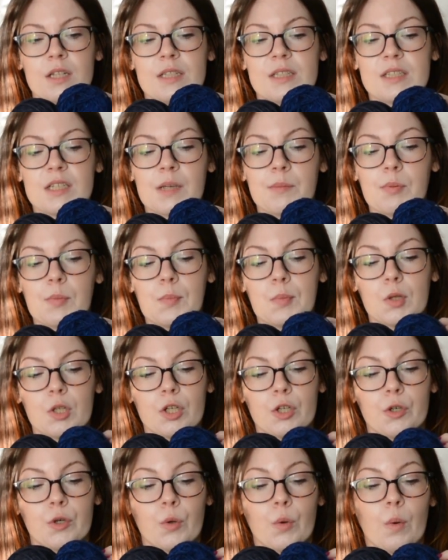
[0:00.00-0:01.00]
deep
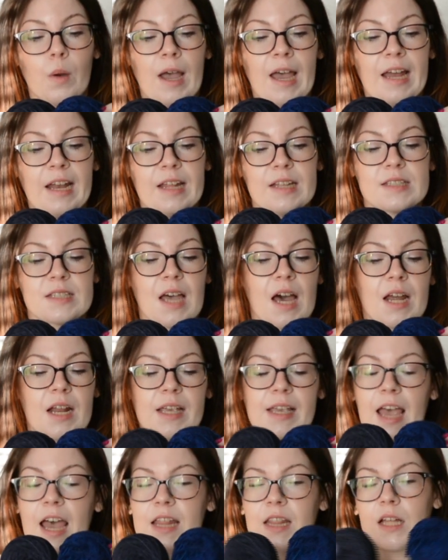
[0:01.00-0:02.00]
blue, and it's got,
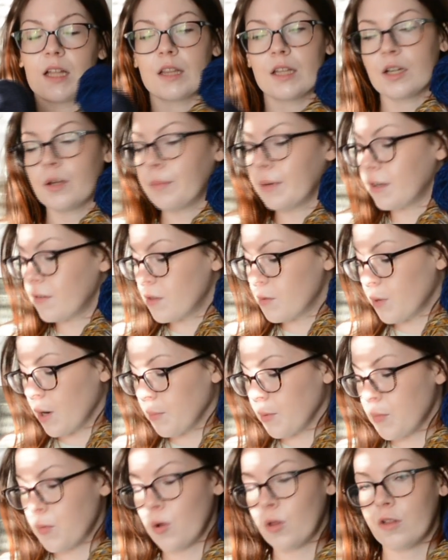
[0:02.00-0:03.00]
again, a little bit of the
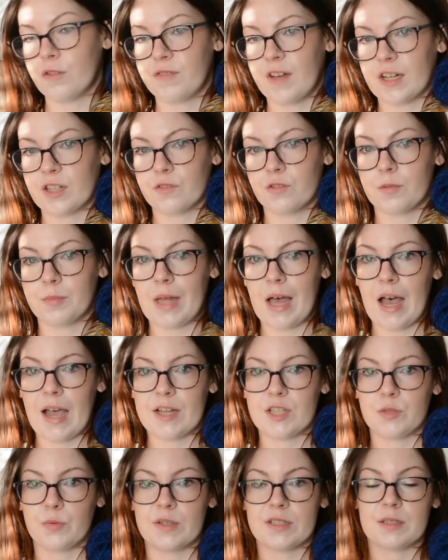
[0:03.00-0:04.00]
barber pole effect from the high
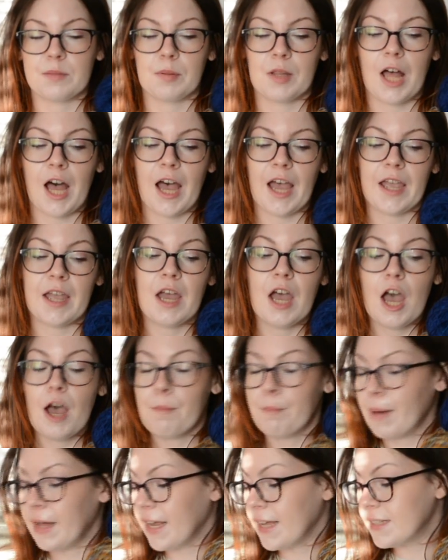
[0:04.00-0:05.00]
twist ply,
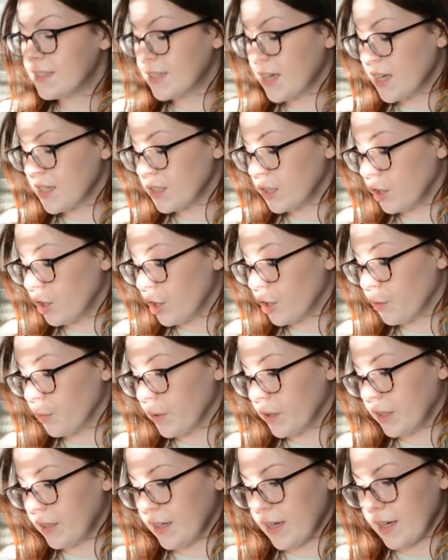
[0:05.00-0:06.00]
but it does look really